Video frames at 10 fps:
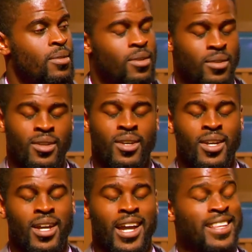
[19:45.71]

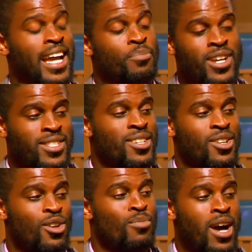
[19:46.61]
And like President
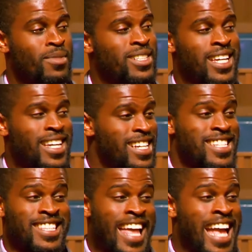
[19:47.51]
Obama did in
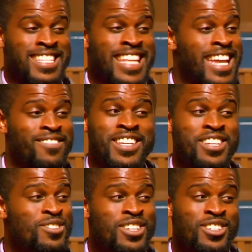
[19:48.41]
his last State of the
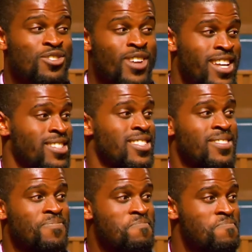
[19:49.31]
Union address,
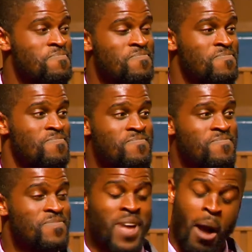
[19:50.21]

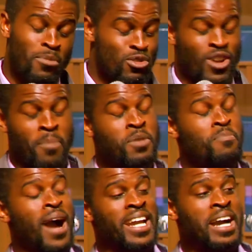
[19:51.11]
I'm going to drop the
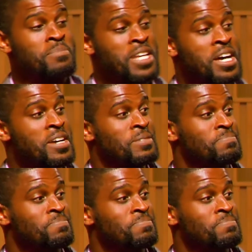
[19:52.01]
mic. I'm done.